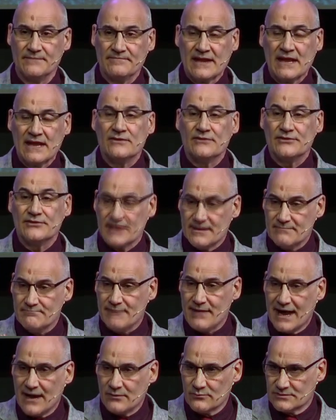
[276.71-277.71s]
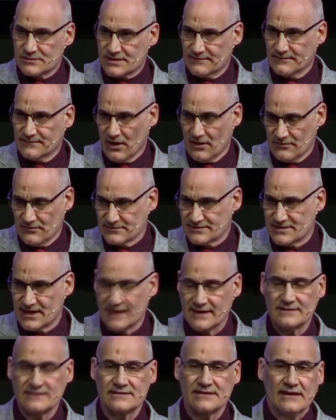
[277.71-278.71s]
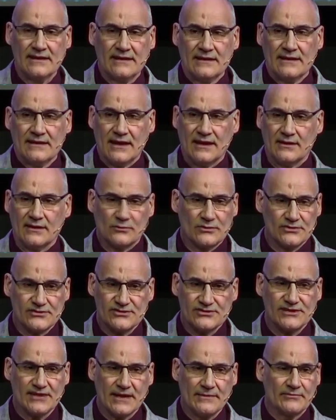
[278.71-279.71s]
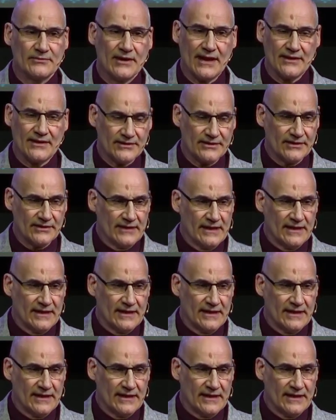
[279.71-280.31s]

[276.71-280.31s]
the amount of content would seem rather